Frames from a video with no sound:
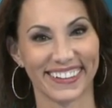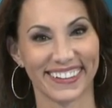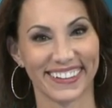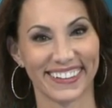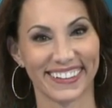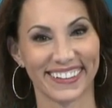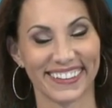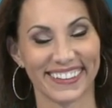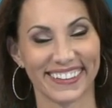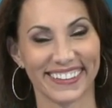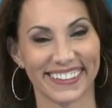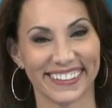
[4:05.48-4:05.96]

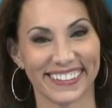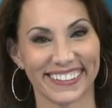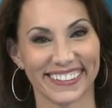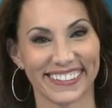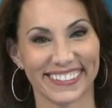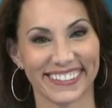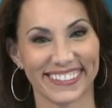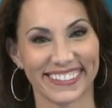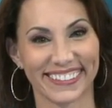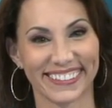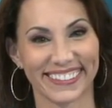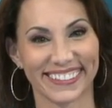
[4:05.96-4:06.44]

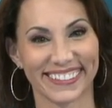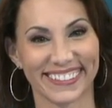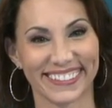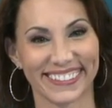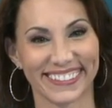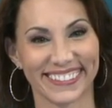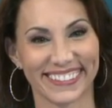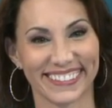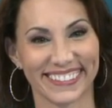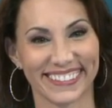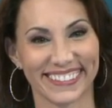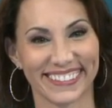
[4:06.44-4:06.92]

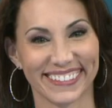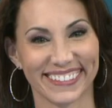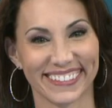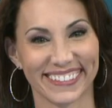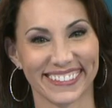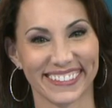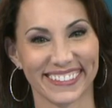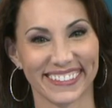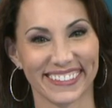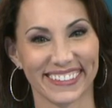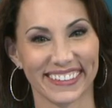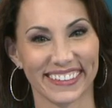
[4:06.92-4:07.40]

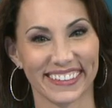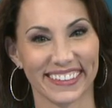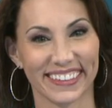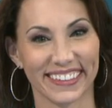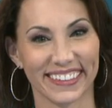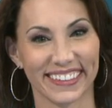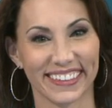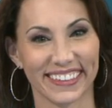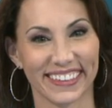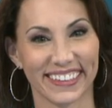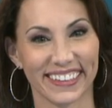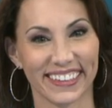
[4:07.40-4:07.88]

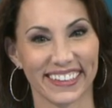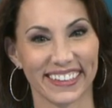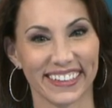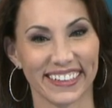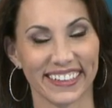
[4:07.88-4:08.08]
[no speech]